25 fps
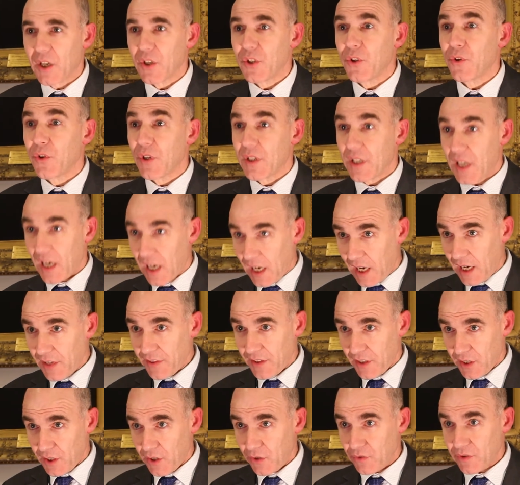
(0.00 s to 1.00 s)
You can
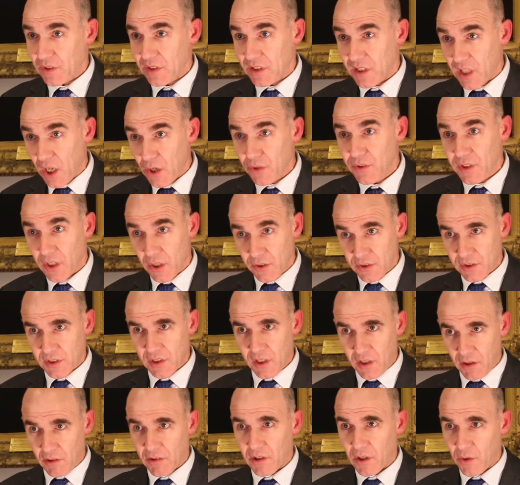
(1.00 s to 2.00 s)
either use low-dose
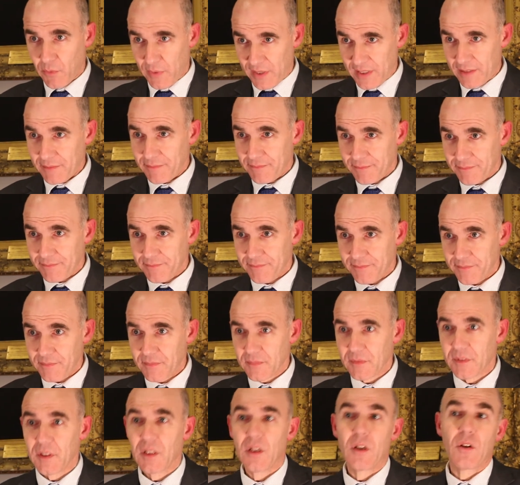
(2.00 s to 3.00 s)
chloroquine
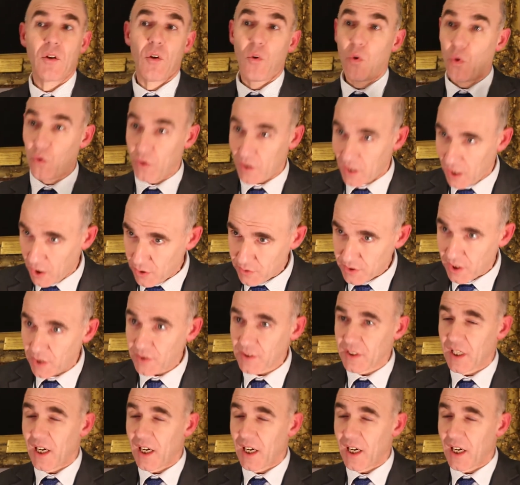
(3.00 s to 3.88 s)
or low-dose